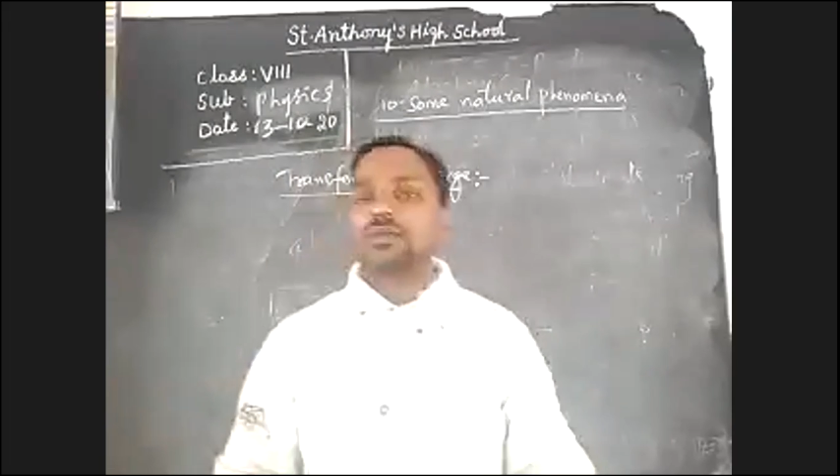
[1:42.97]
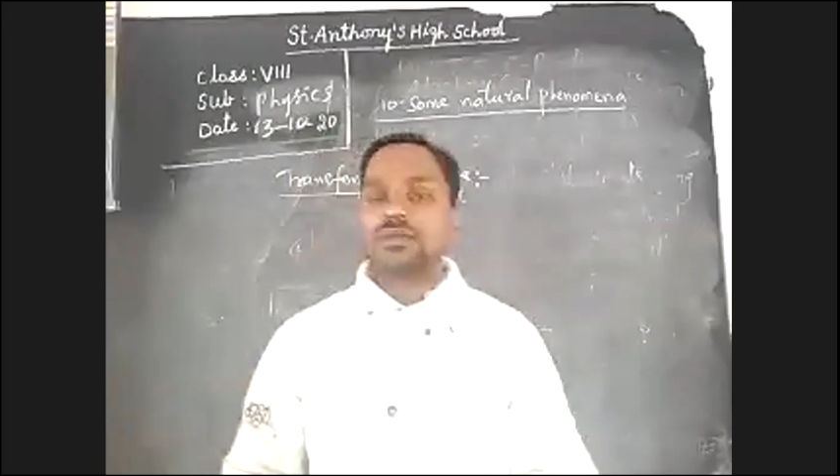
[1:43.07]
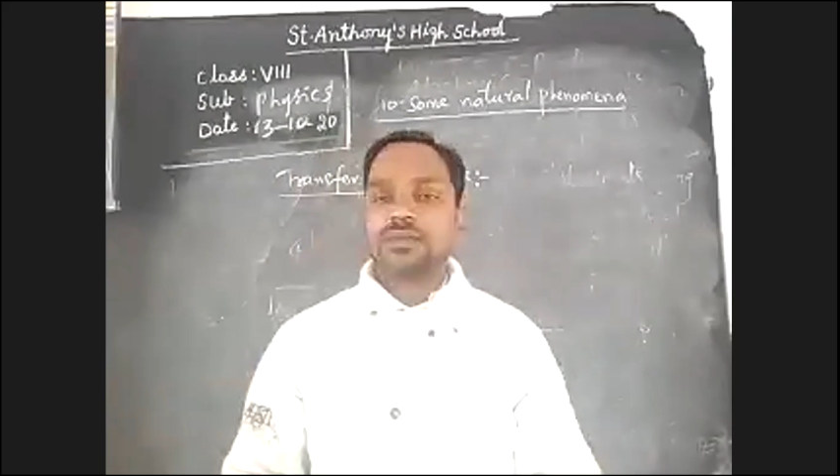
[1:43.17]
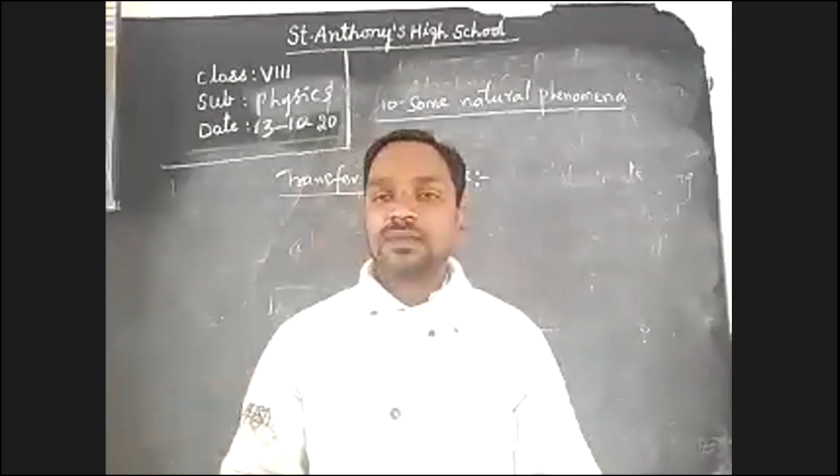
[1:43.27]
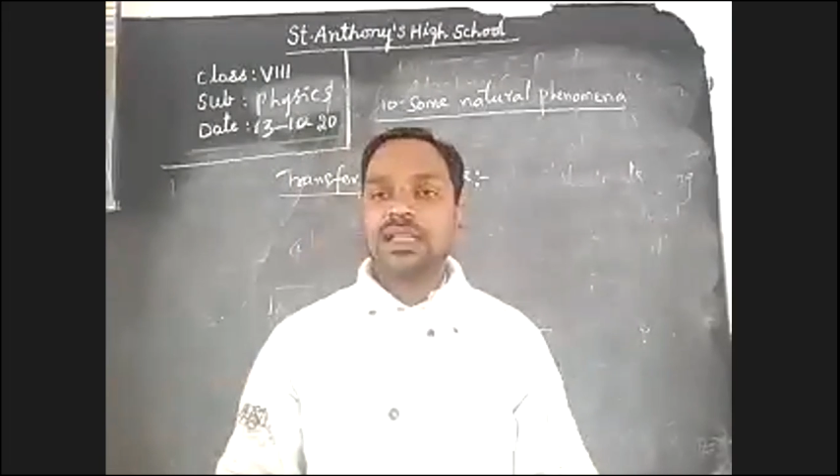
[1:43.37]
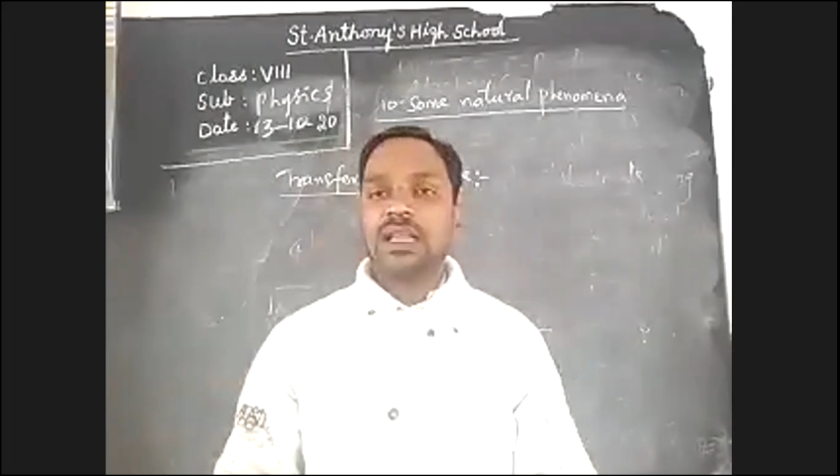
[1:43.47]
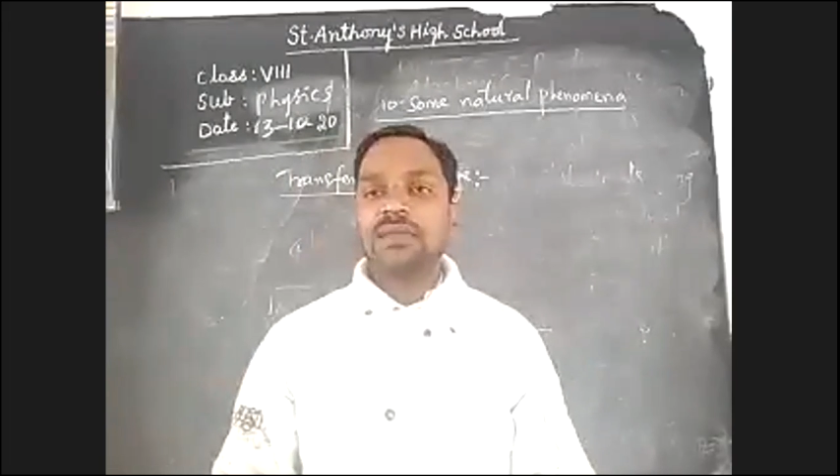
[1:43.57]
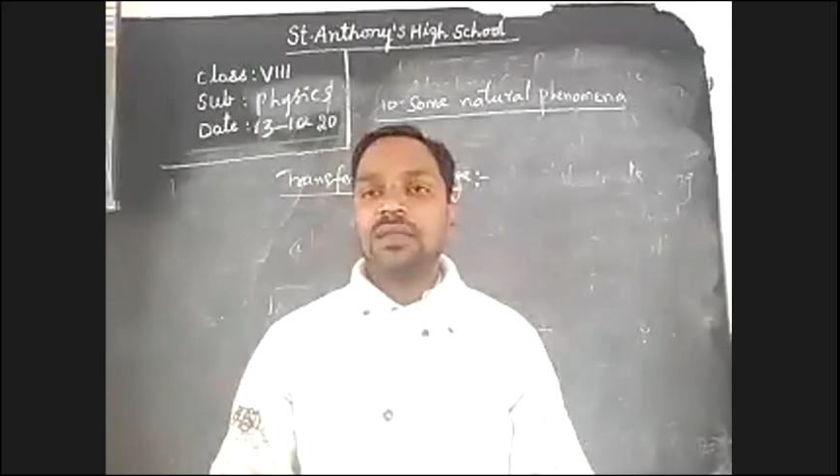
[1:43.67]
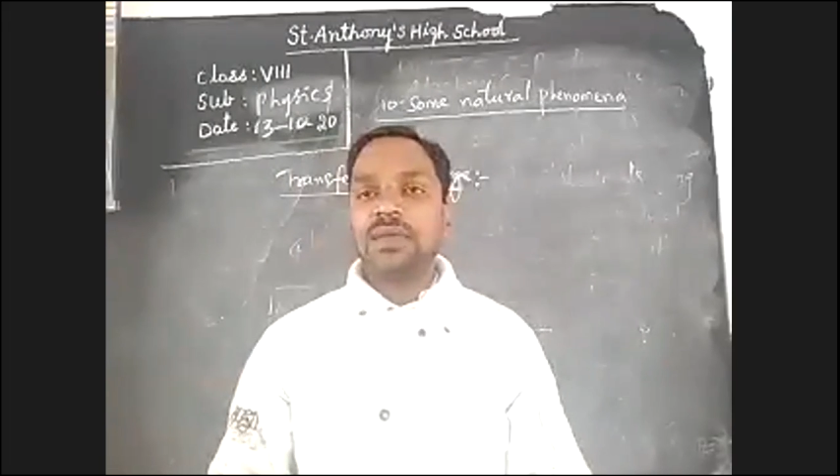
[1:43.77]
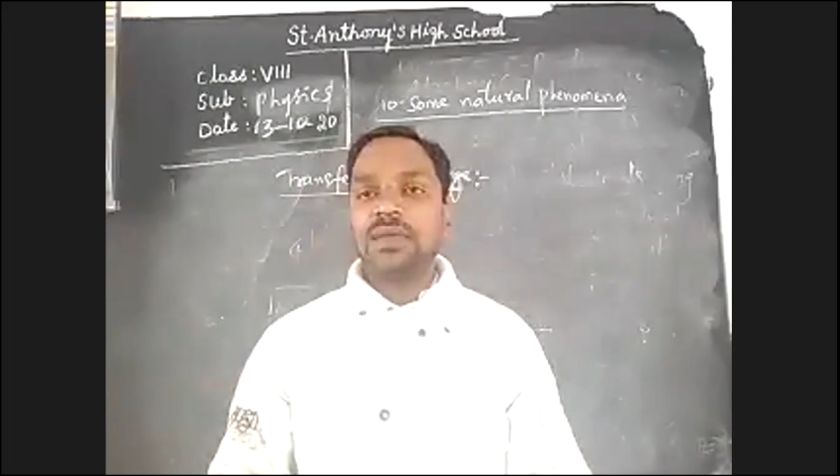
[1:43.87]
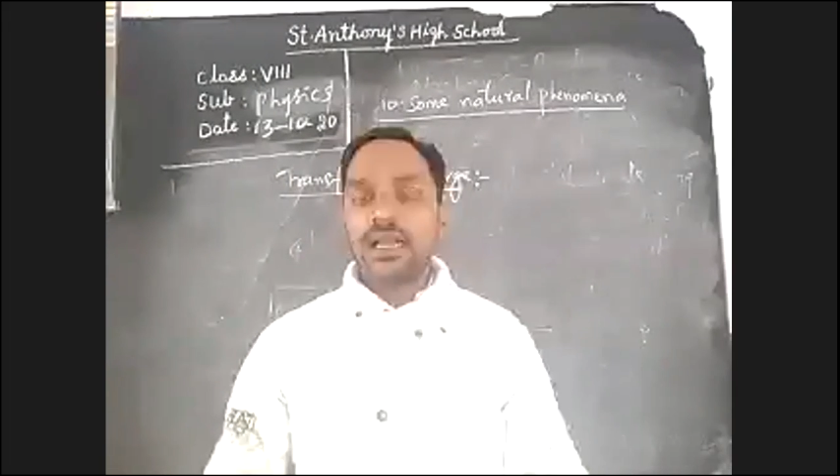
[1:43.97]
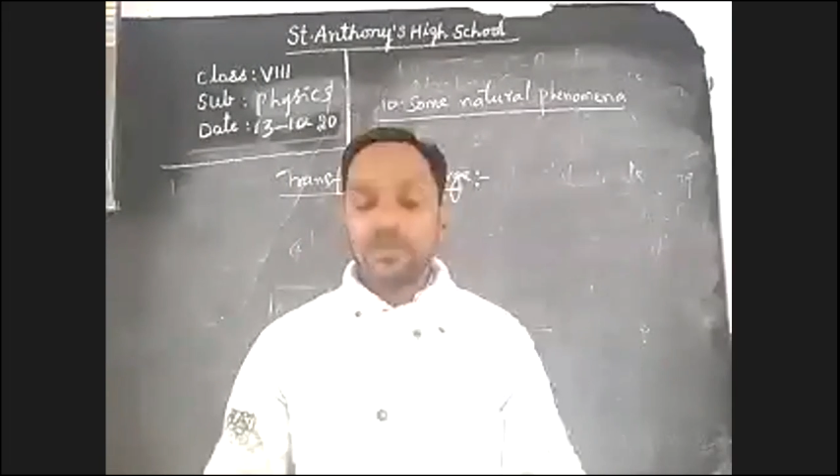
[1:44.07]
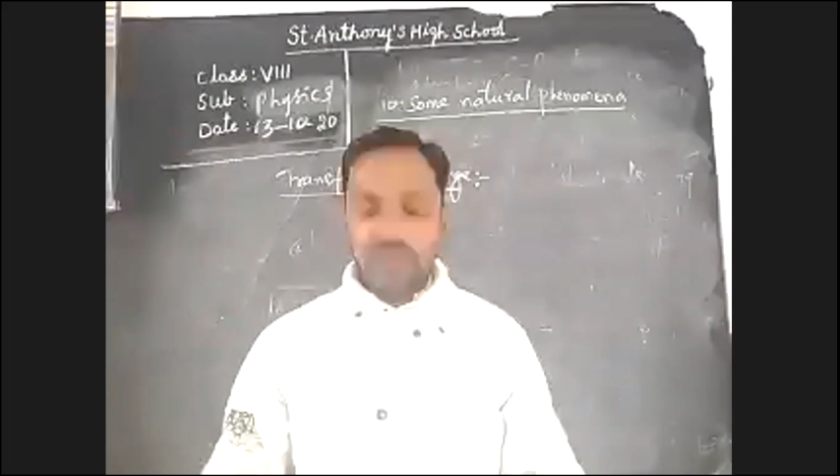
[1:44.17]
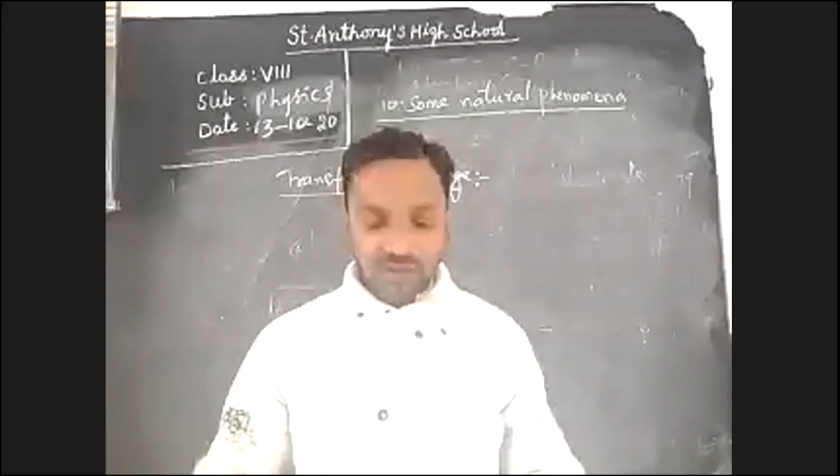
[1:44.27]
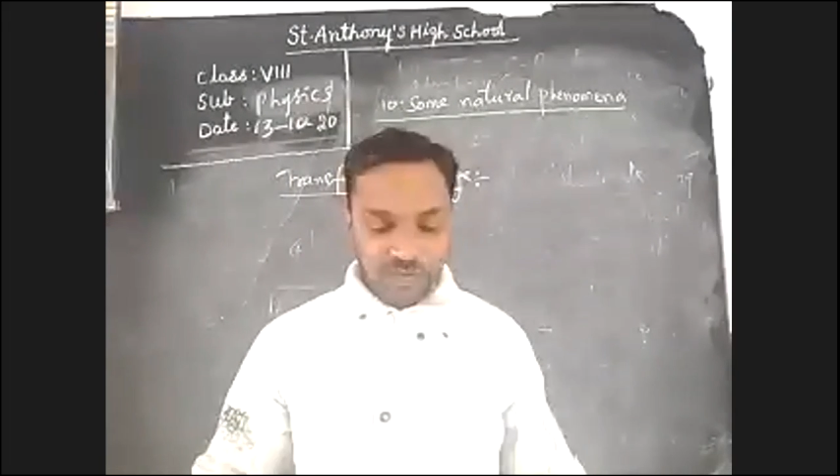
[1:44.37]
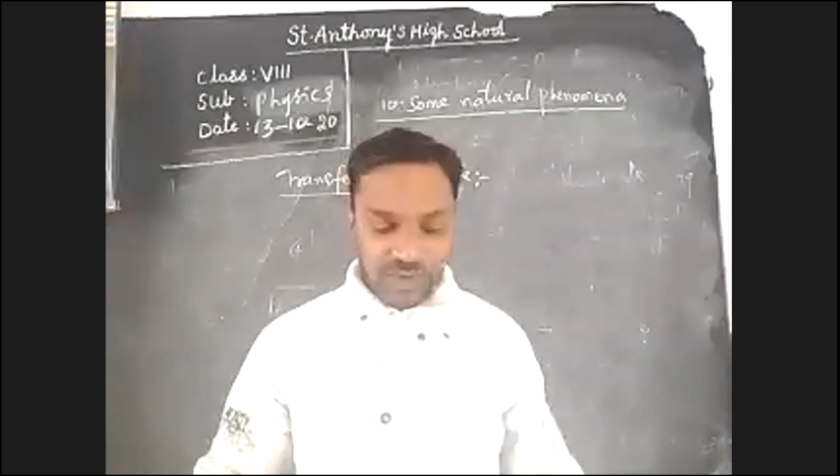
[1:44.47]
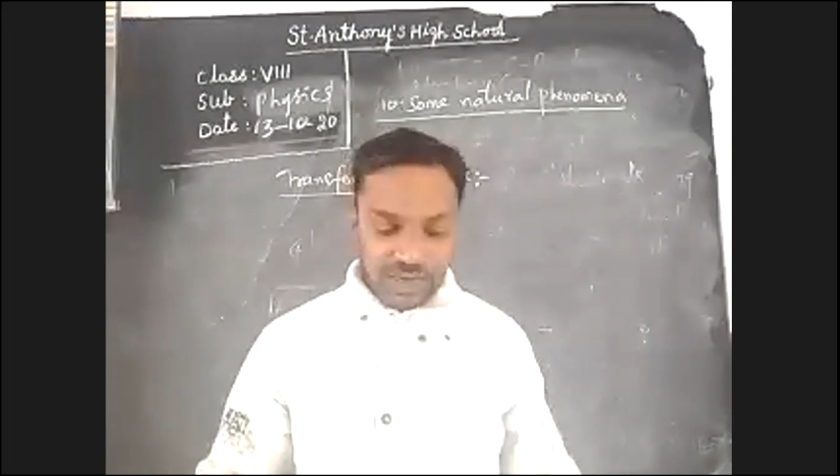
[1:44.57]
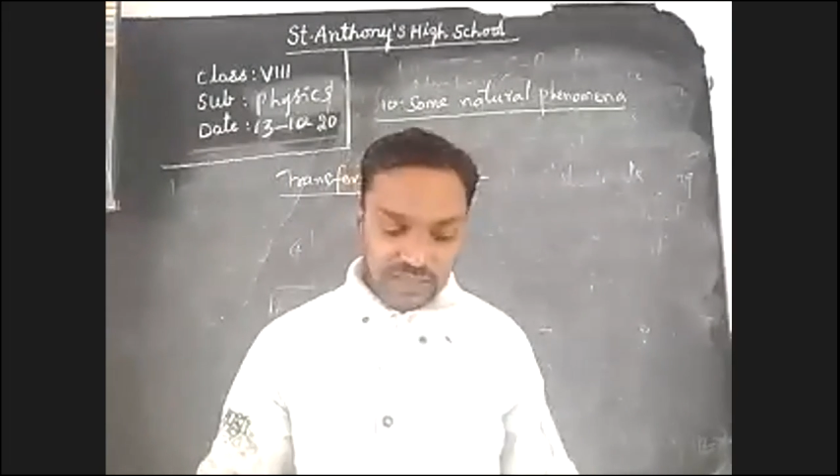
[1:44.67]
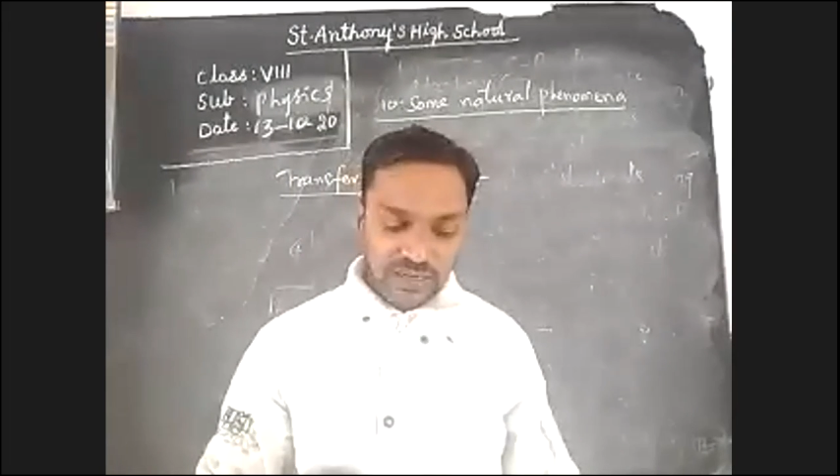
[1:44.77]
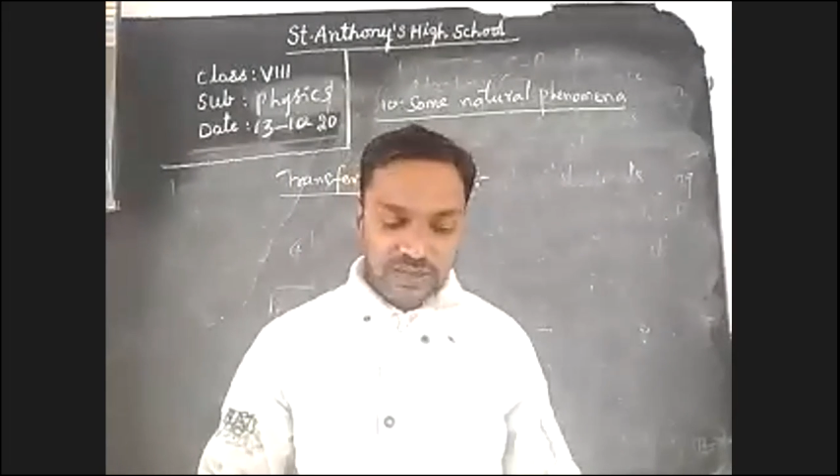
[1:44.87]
There may be a damage of buildings also